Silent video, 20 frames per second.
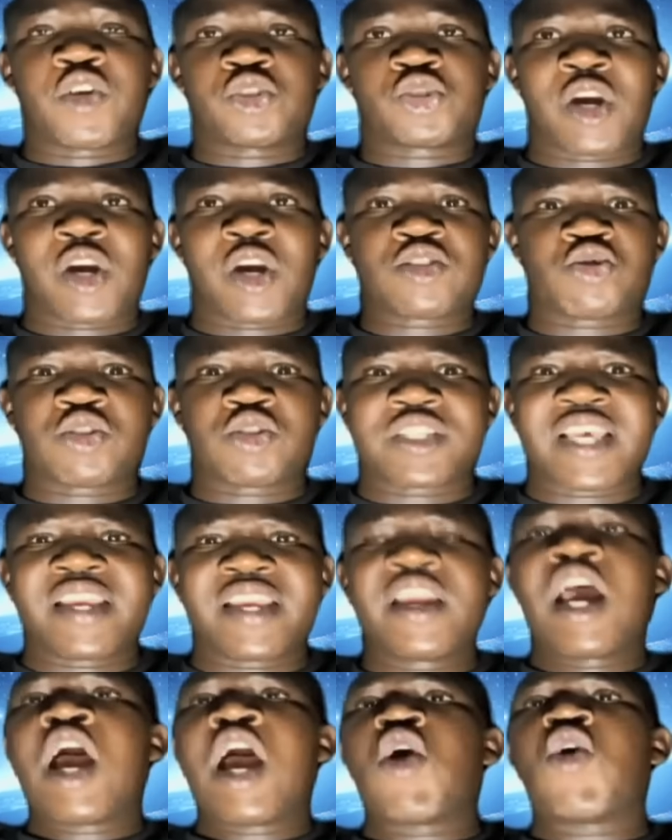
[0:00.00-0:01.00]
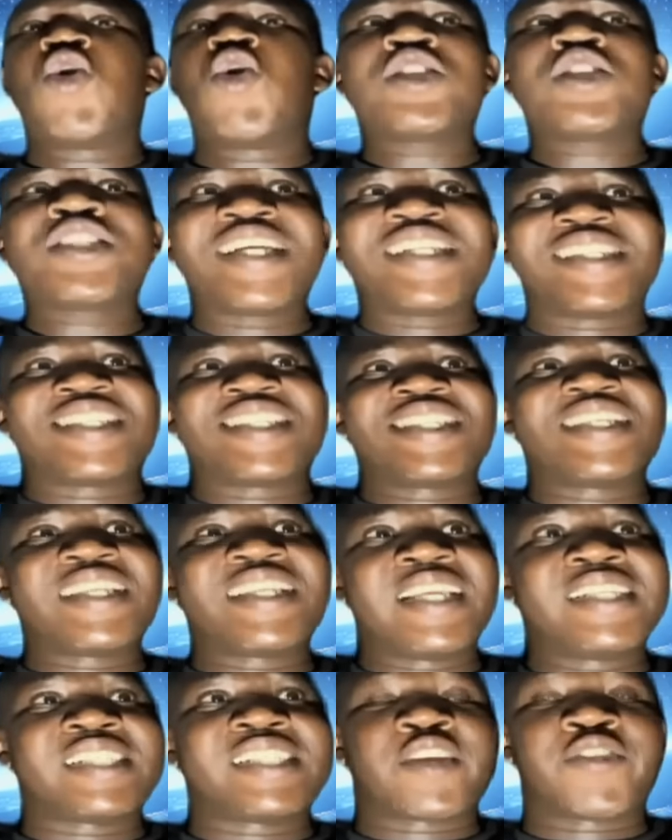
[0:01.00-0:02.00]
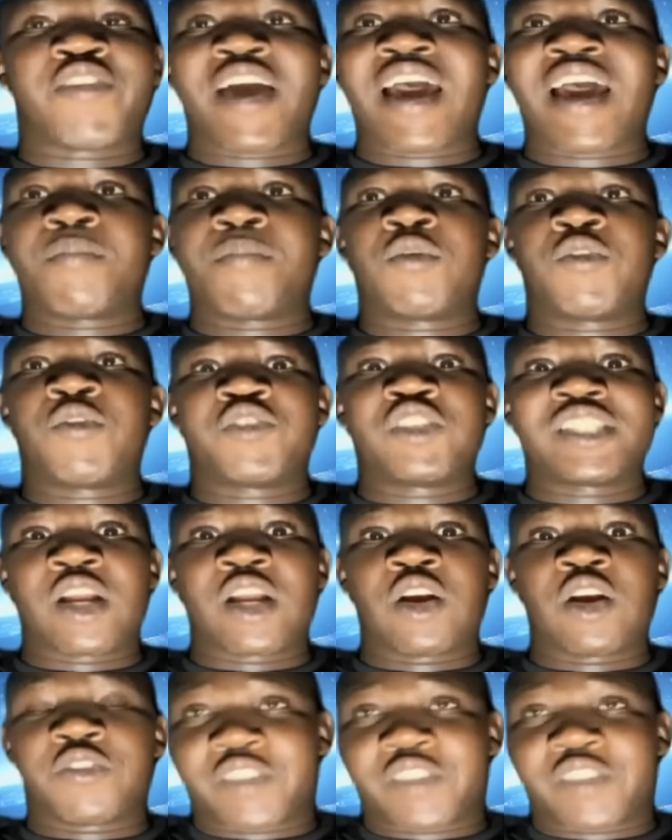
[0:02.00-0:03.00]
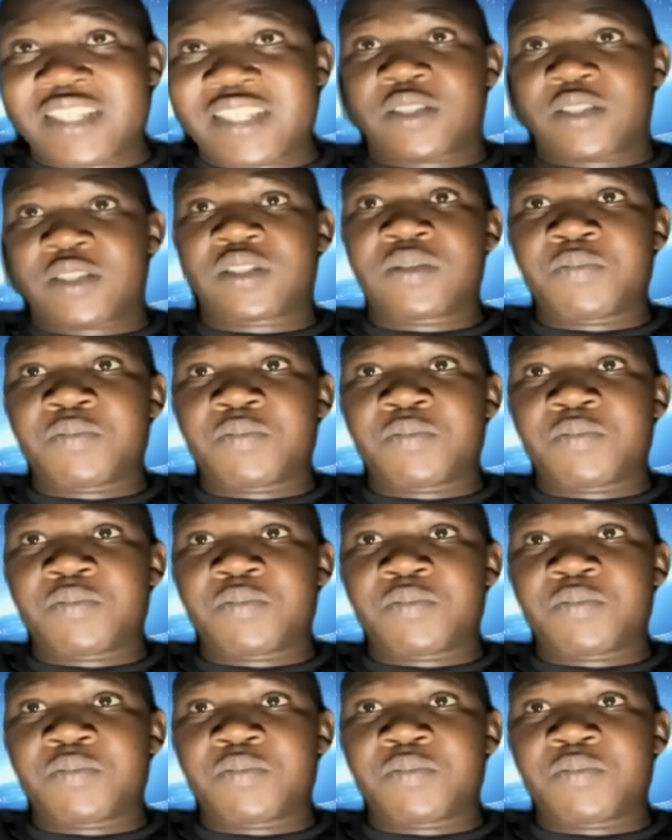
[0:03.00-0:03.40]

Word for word: choice, to say, who's the designated firearm official of this